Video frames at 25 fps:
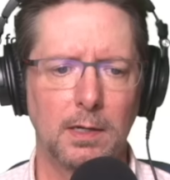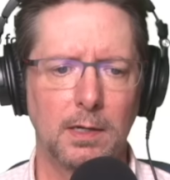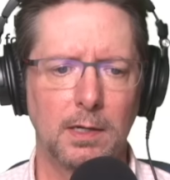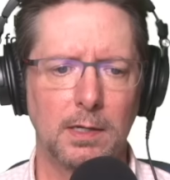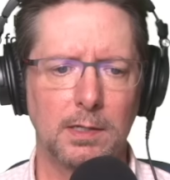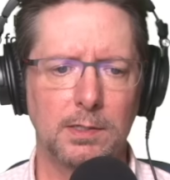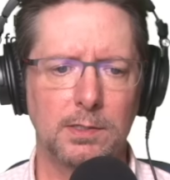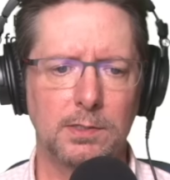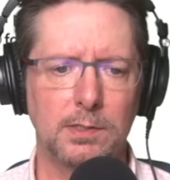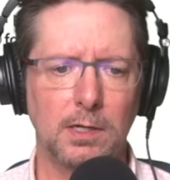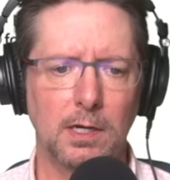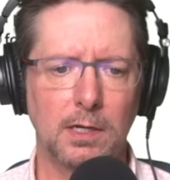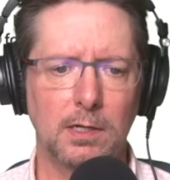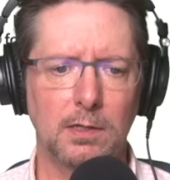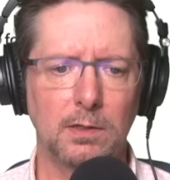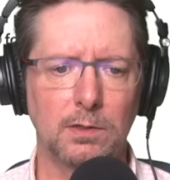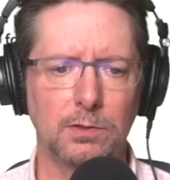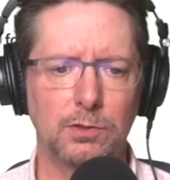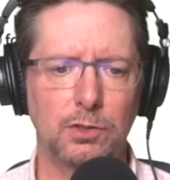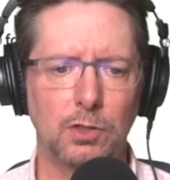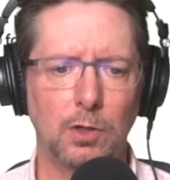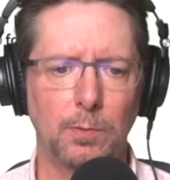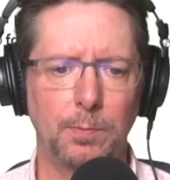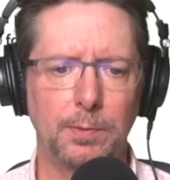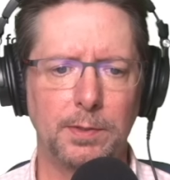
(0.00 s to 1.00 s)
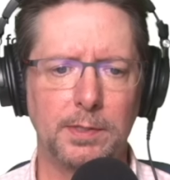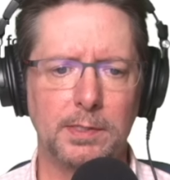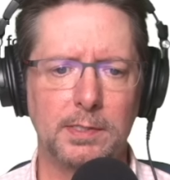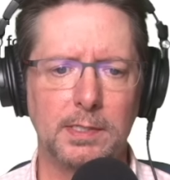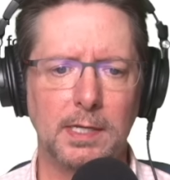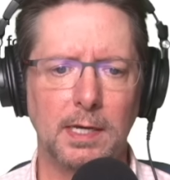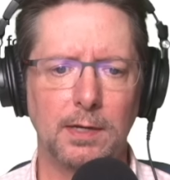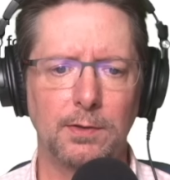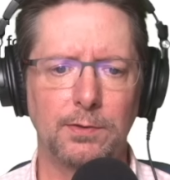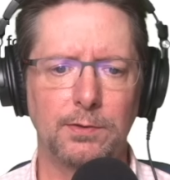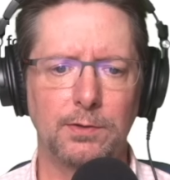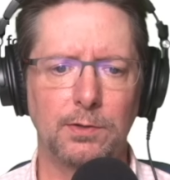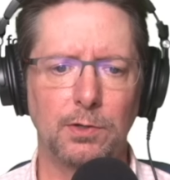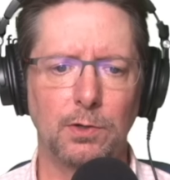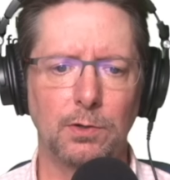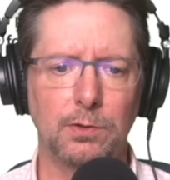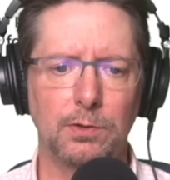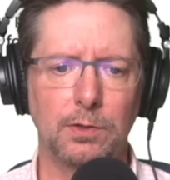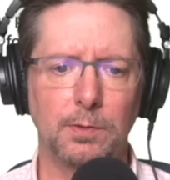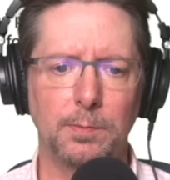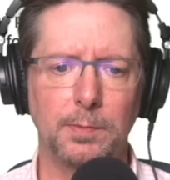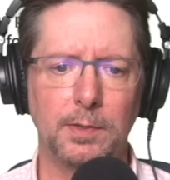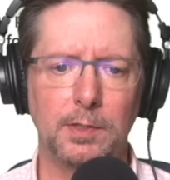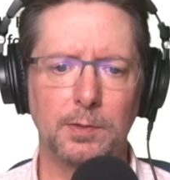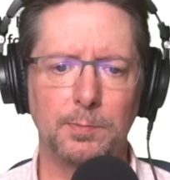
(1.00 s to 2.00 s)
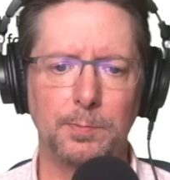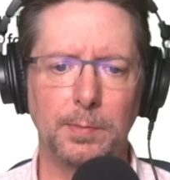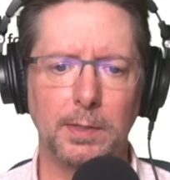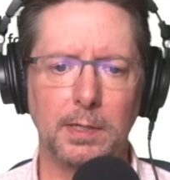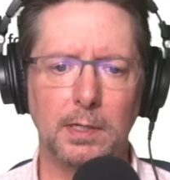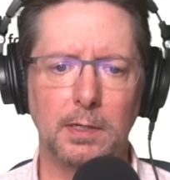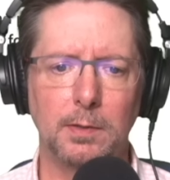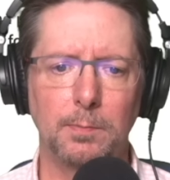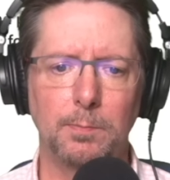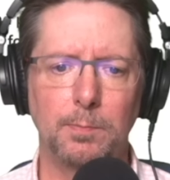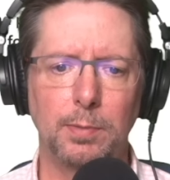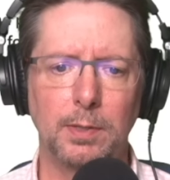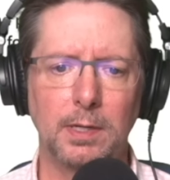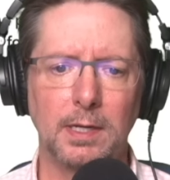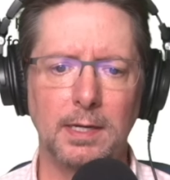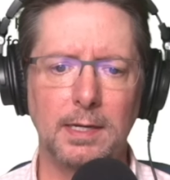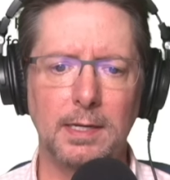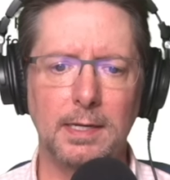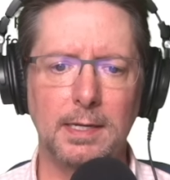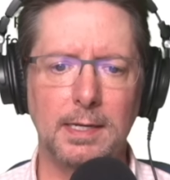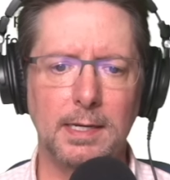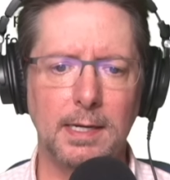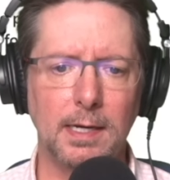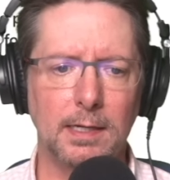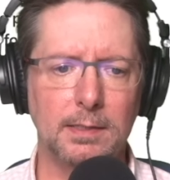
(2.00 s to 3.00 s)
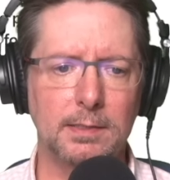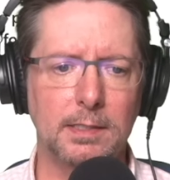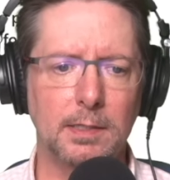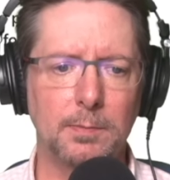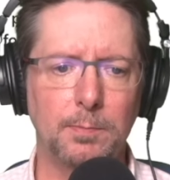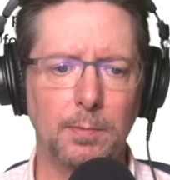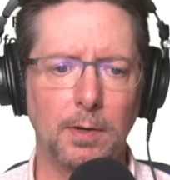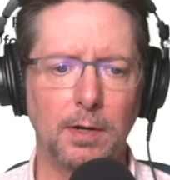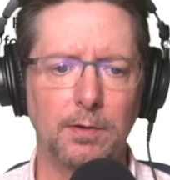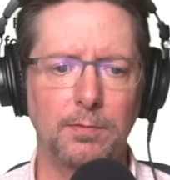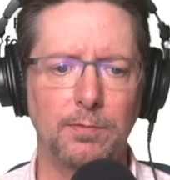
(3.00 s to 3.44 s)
A cycle shop in South Tottenham has been completely gutted by